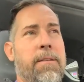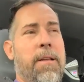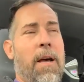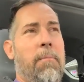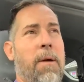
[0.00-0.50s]

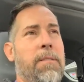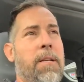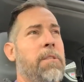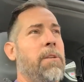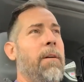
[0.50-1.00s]
Tell them I
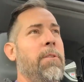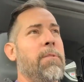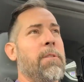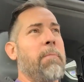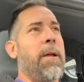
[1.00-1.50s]
sent you. I've
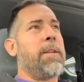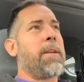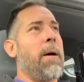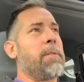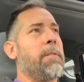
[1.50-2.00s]
used them many
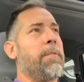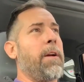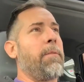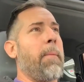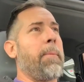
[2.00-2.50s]
times. They're
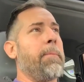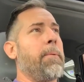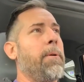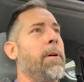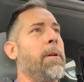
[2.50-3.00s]
very
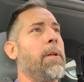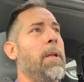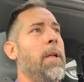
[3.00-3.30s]
reputable.